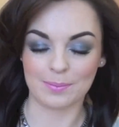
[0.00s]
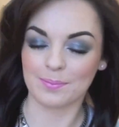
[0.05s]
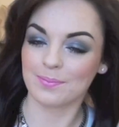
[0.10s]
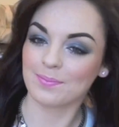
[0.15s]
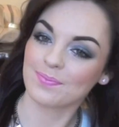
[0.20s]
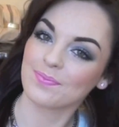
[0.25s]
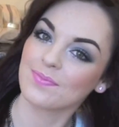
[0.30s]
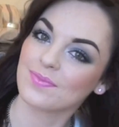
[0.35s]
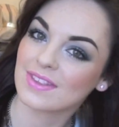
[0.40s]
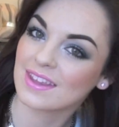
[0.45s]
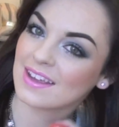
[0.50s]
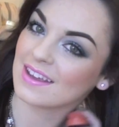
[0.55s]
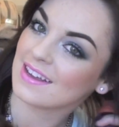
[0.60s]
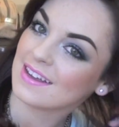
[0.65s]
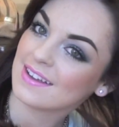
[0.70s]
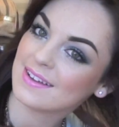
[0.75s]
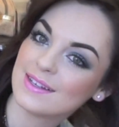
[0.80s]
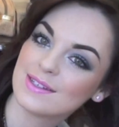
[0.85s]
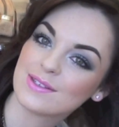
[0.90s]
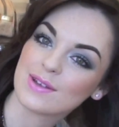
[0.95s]

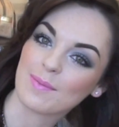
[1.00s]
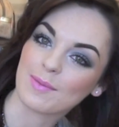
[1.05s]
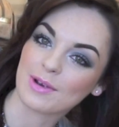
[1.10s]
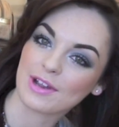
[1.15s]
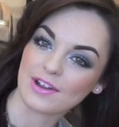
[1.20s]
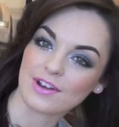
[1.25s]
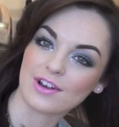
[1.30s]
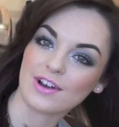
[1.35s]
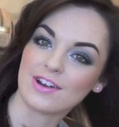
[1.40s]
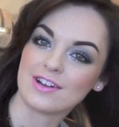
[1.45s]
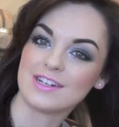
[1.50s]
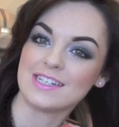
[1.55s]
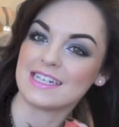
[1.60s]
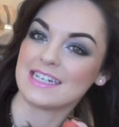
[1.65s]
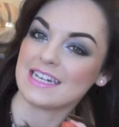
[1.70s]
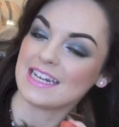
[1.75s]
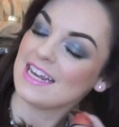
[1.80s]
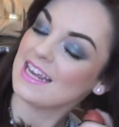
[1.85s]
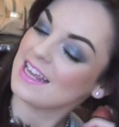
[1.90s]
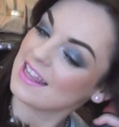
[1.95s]
So I'm going to go
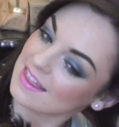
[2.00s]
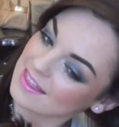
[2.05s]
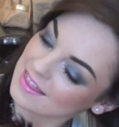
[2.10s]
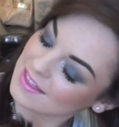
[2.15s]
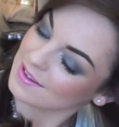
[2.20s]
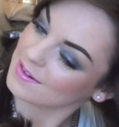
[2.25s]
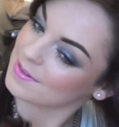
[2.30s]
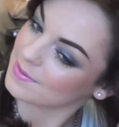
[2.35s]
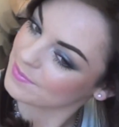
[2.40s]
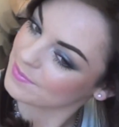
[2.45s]
underneath